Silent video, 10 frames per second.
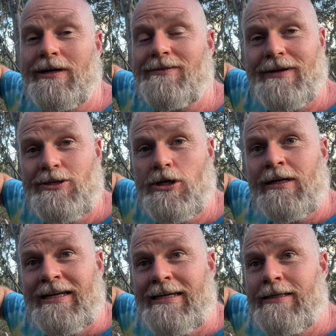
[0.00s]
adventure
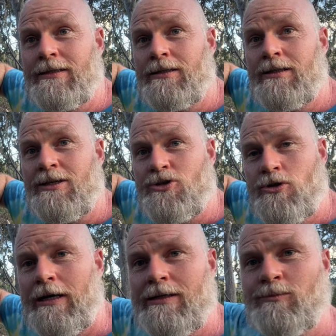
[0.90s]
here in the
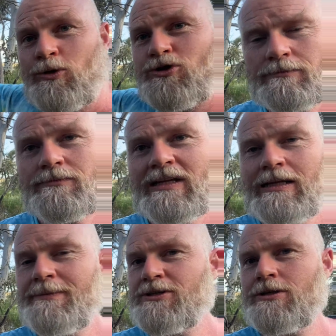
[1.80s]
Australian bush. Let
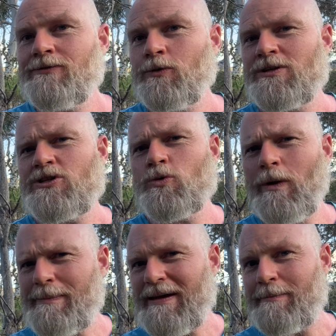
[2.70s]
me just give you a sweeping